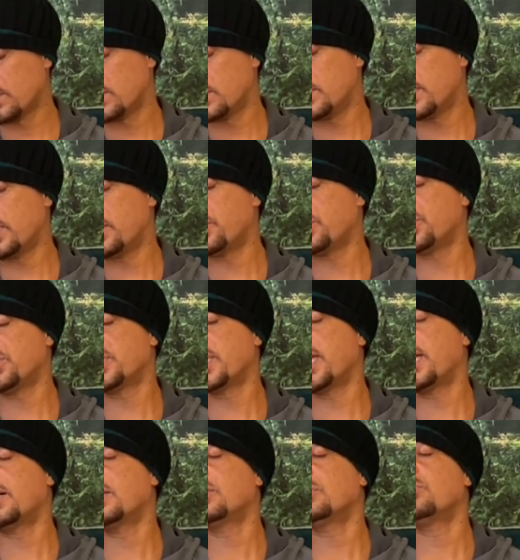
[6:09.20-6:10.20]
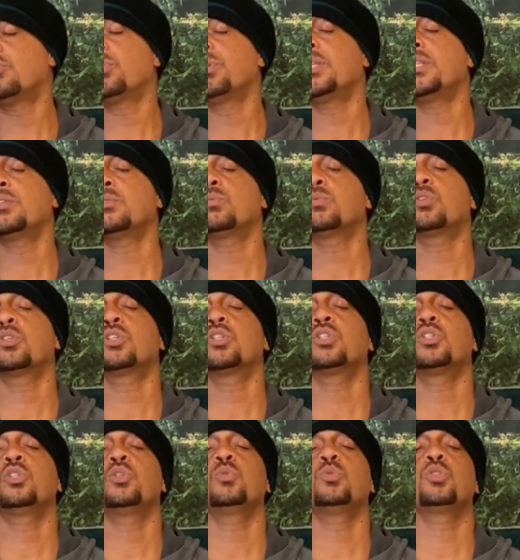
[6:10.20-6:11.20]
Now the style of breathing we're going
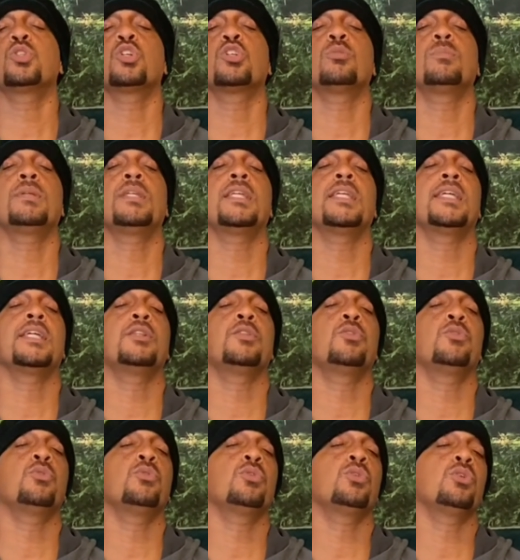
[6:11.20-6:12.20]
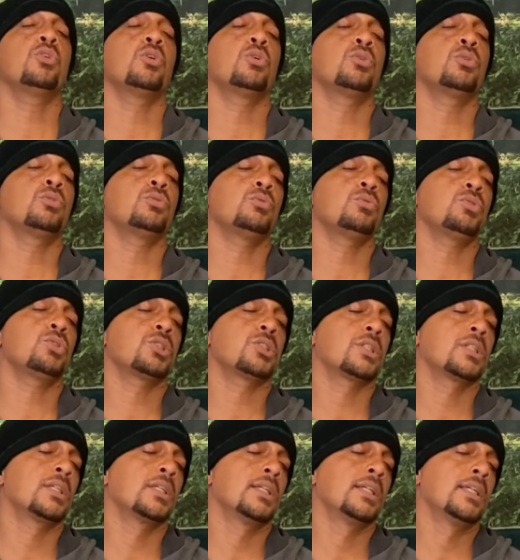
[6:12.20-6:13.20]
to do is going to be in through the nose
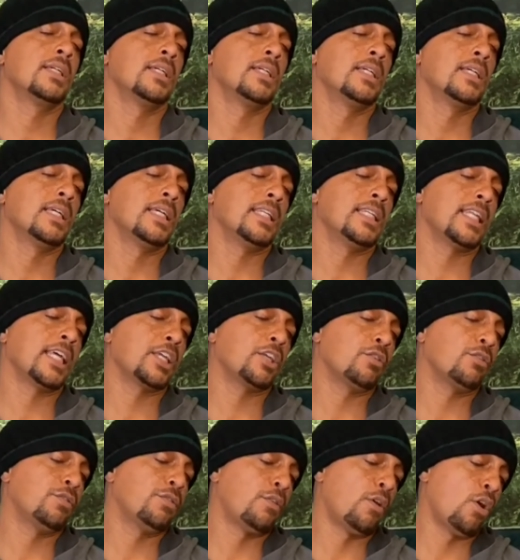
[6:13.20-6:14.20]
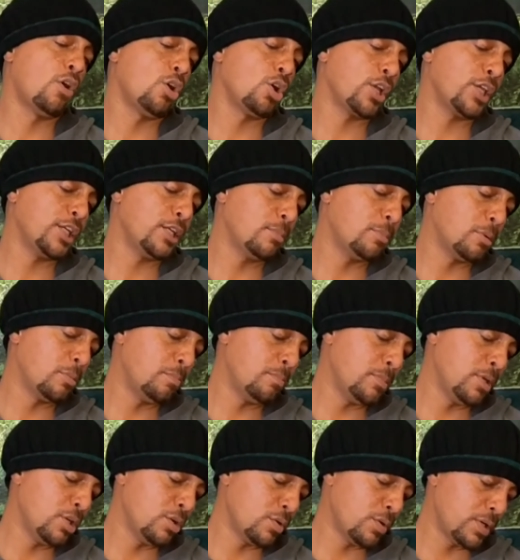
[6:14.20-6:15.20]
and like you're fogging up a
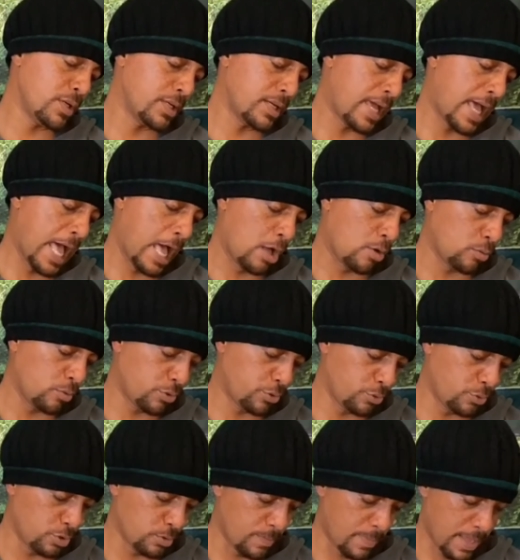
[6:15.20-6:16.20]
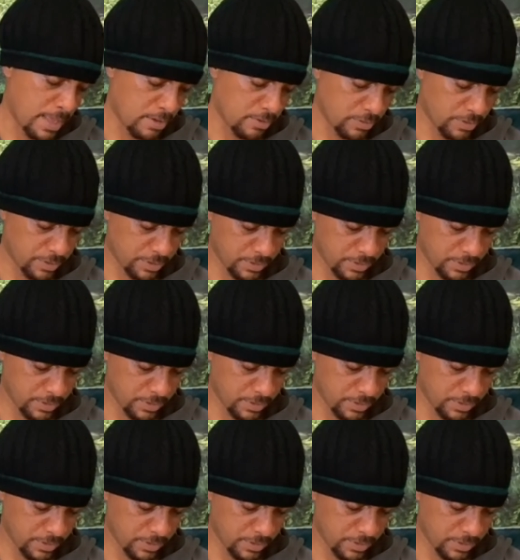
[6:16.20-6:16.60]
mirror out through the mouth.